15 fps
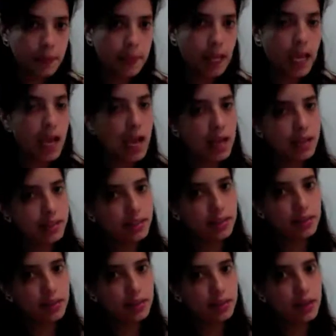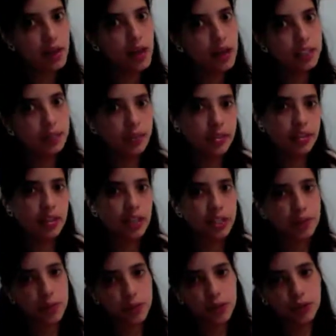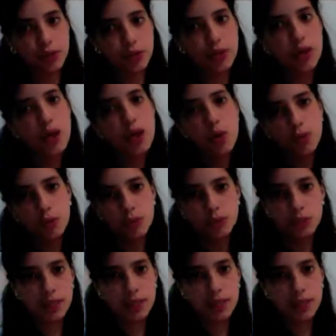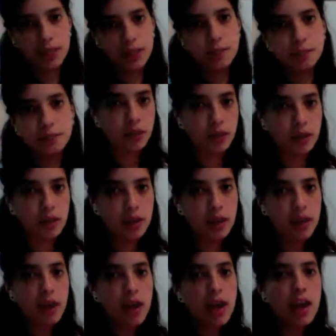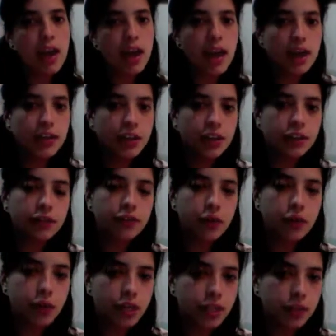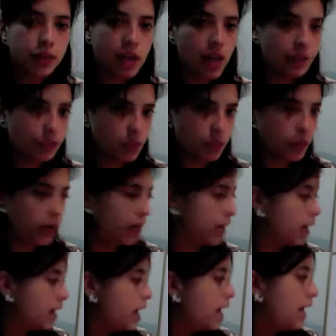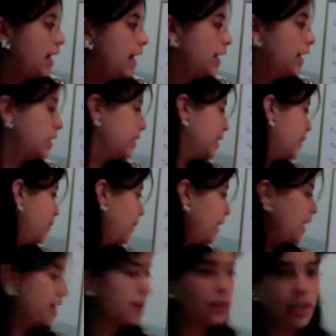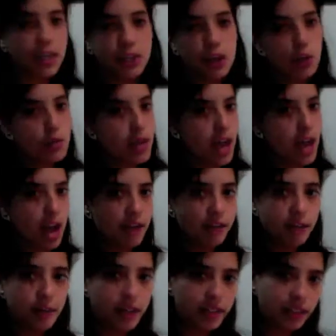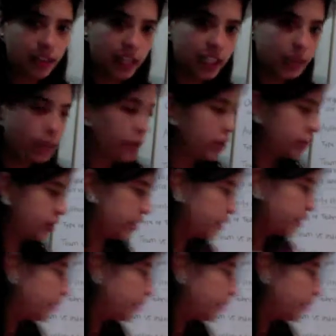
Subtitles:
as a specialized person would do it. And then, of course, we have Subway. In Subway, they don't have specialized person